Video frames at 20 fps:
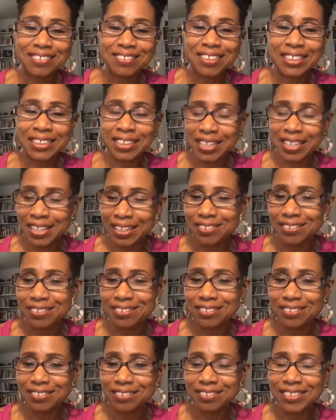I got
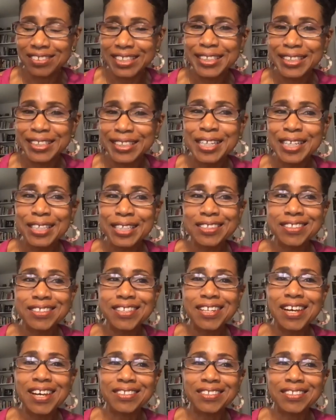
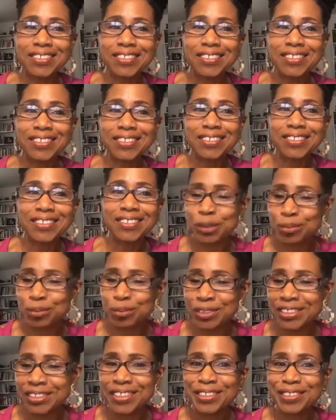$10,000. I was
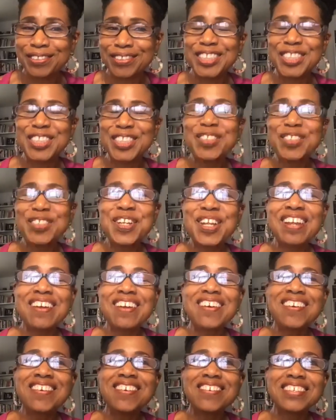able to get a
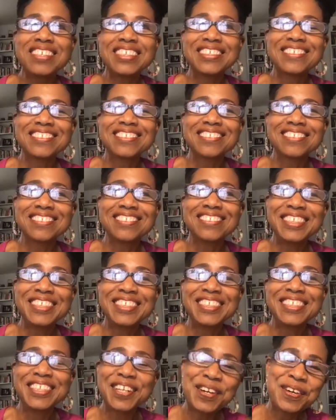studio,
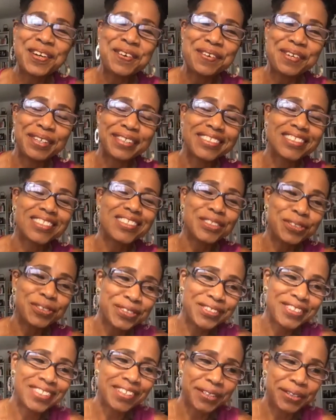you know, a
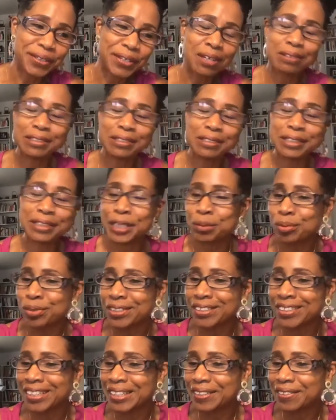studio. I
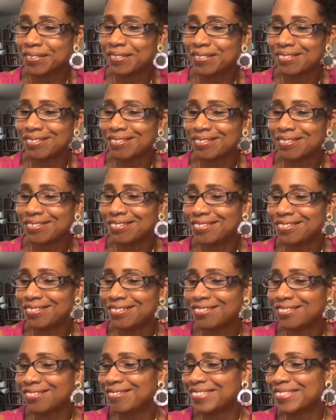was able to get
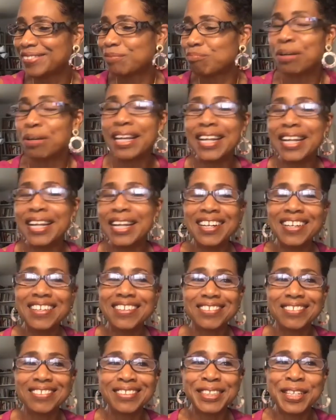
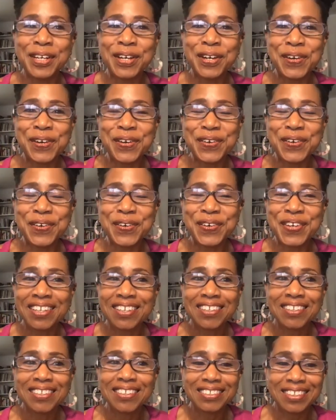paint. you know,
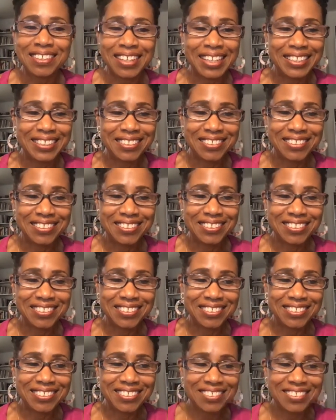like
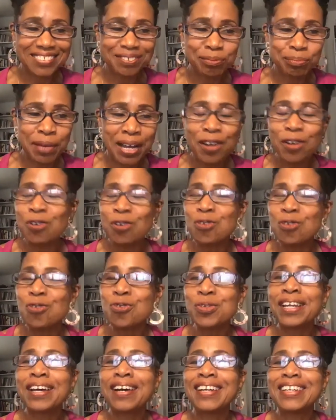my whole
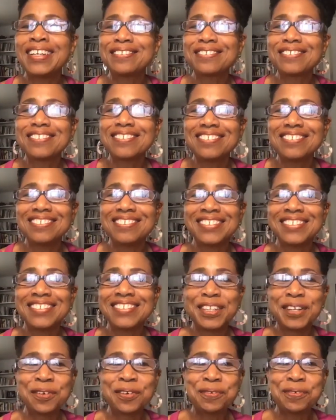life, you
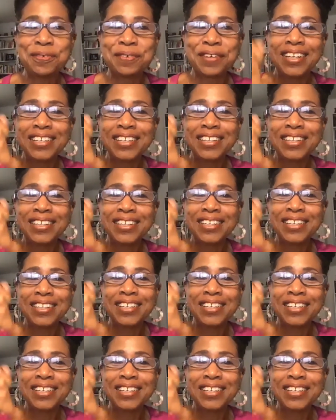know, when I get